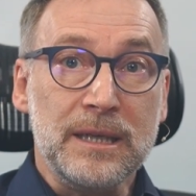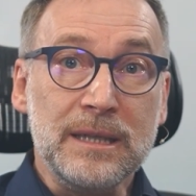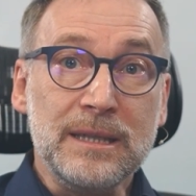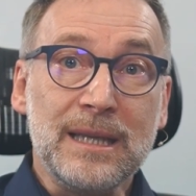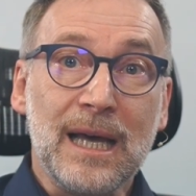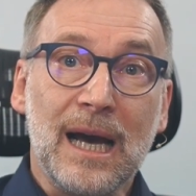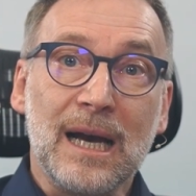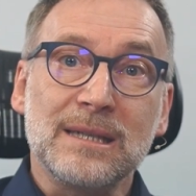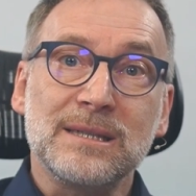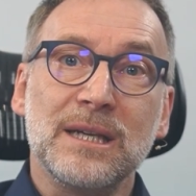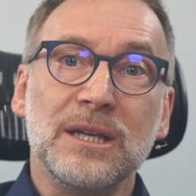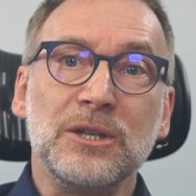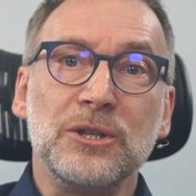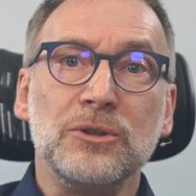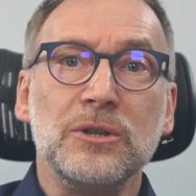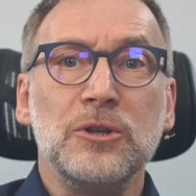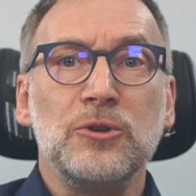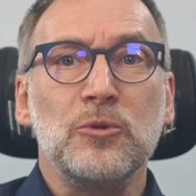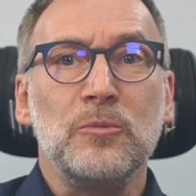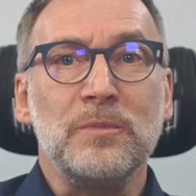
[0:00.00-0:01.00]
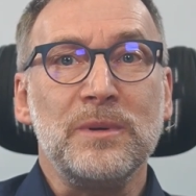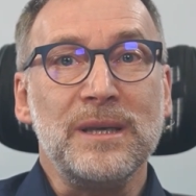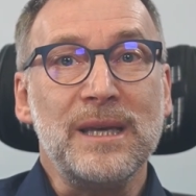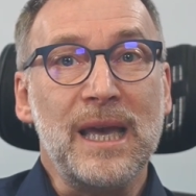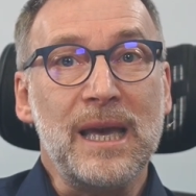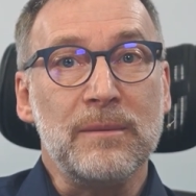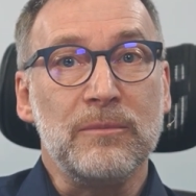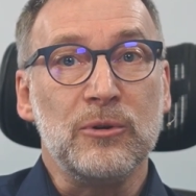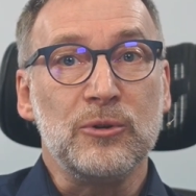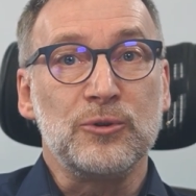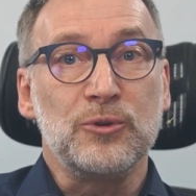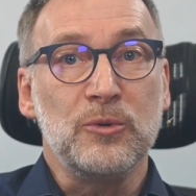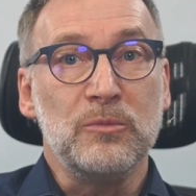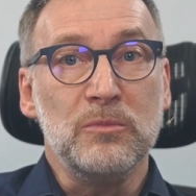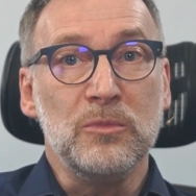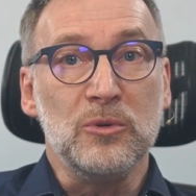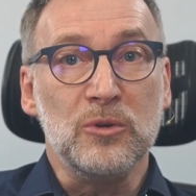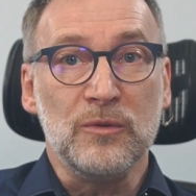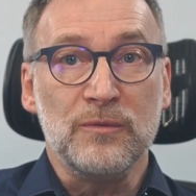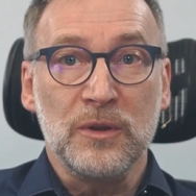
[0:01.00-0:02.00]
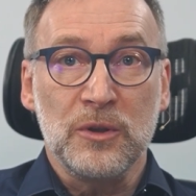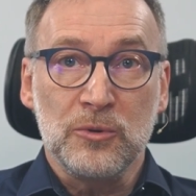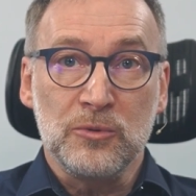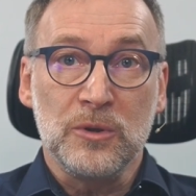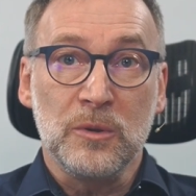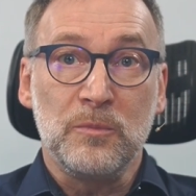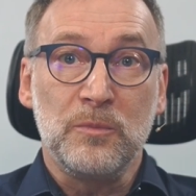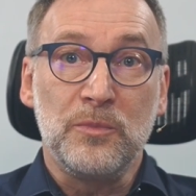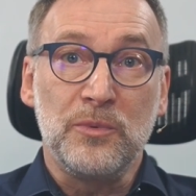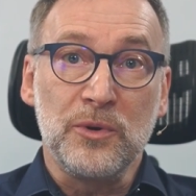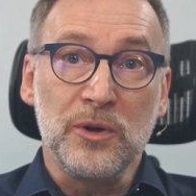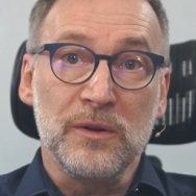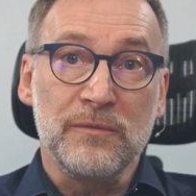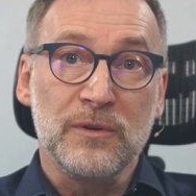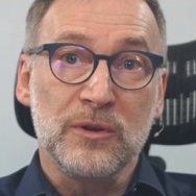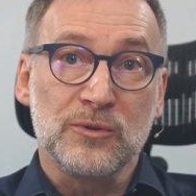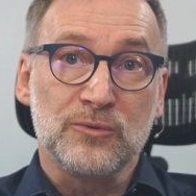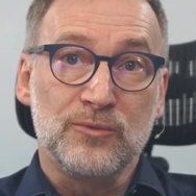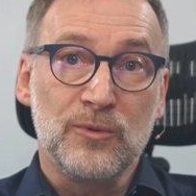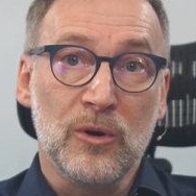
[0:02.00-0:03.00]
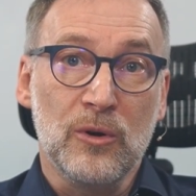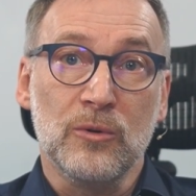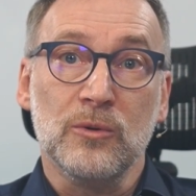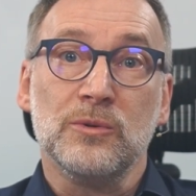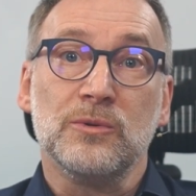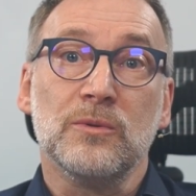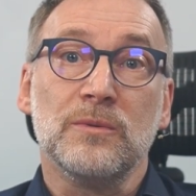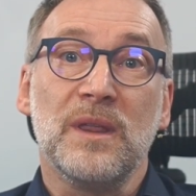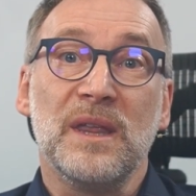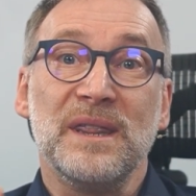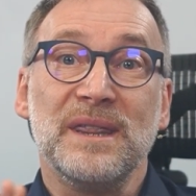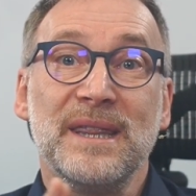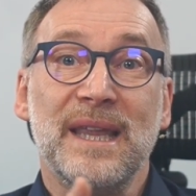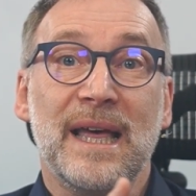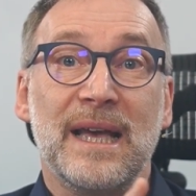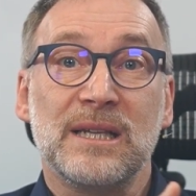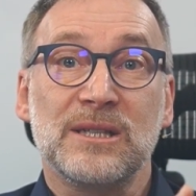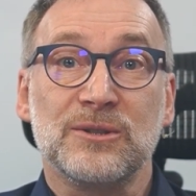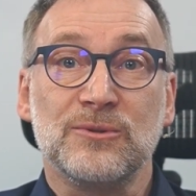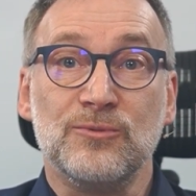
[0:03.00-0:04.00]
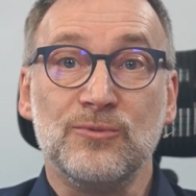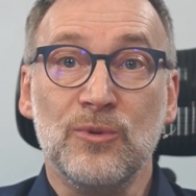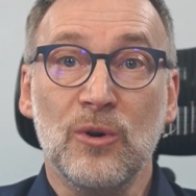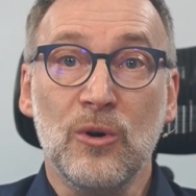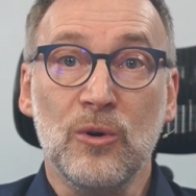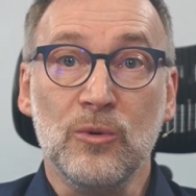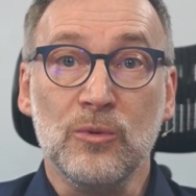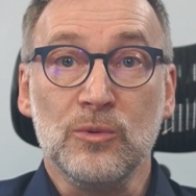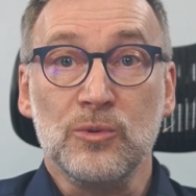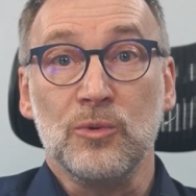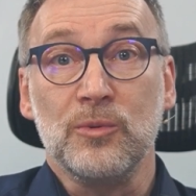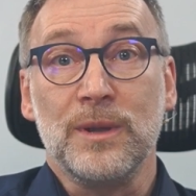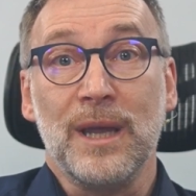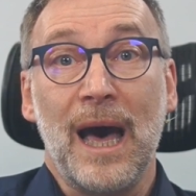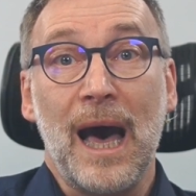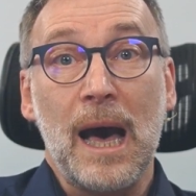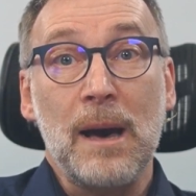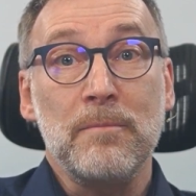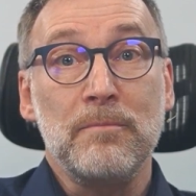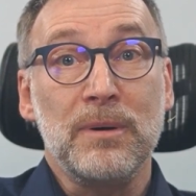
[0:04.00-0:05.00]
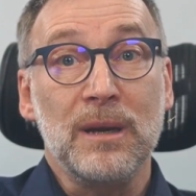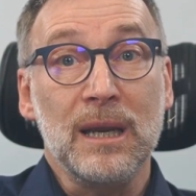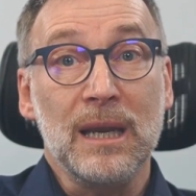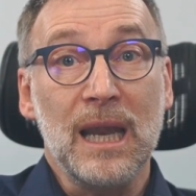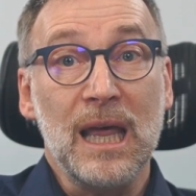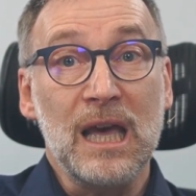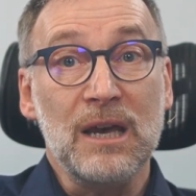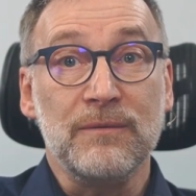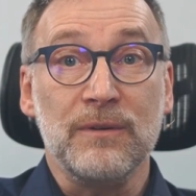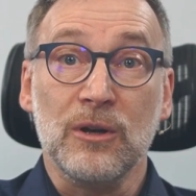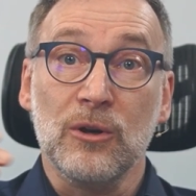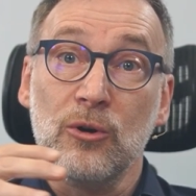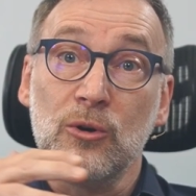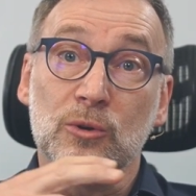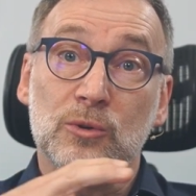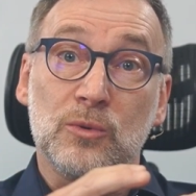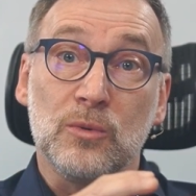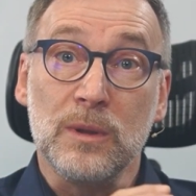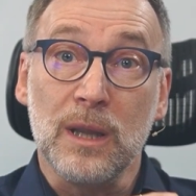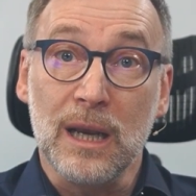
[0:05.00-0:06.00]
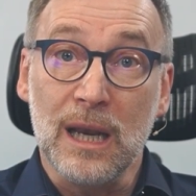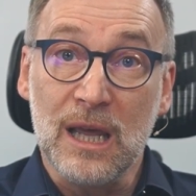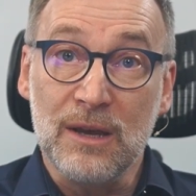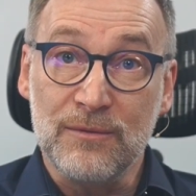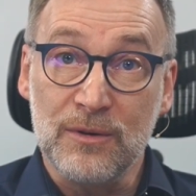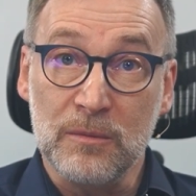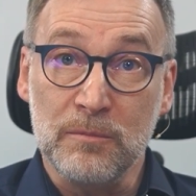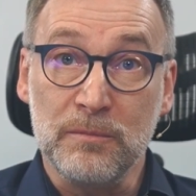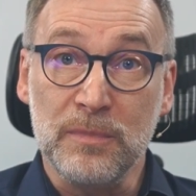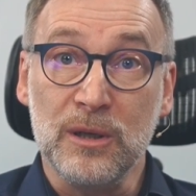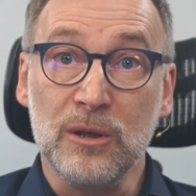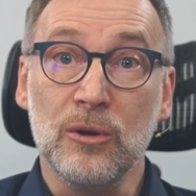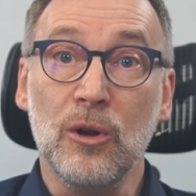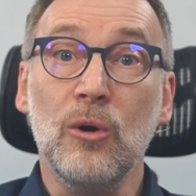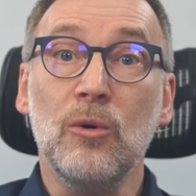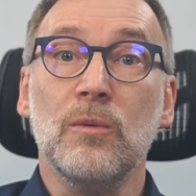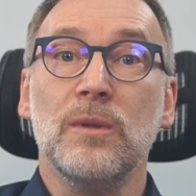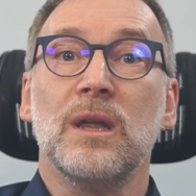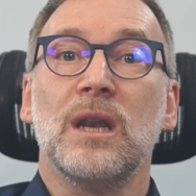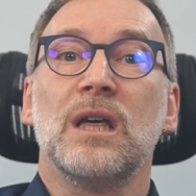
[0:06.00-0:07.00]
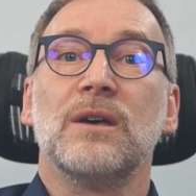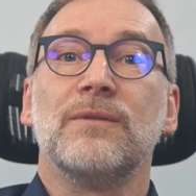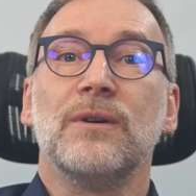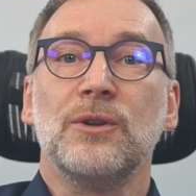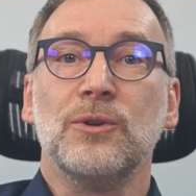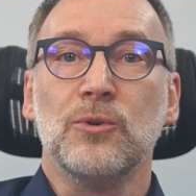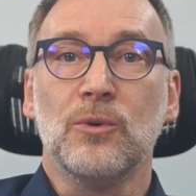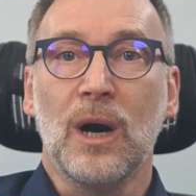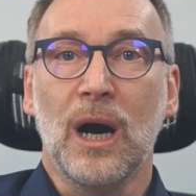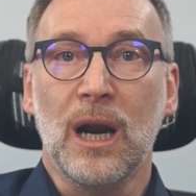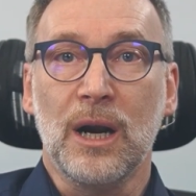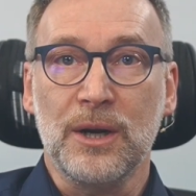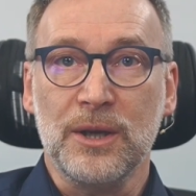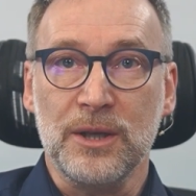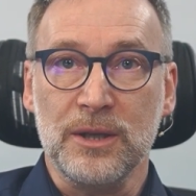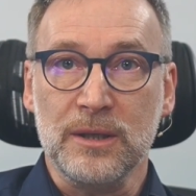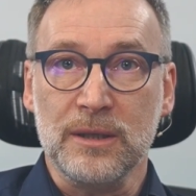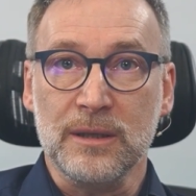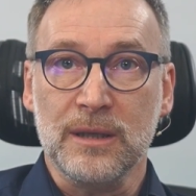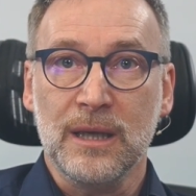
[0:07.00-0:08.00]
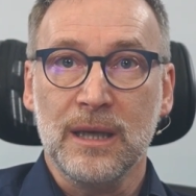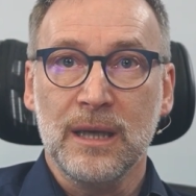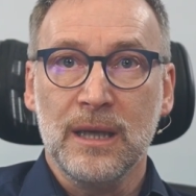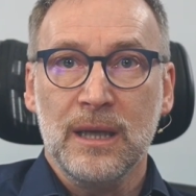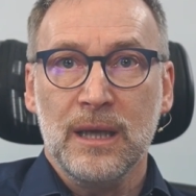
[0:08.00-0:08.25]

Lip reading: In DAX, you need to be able to move to the previous row, to the next row, to the upper level, or to the level below the level you are in.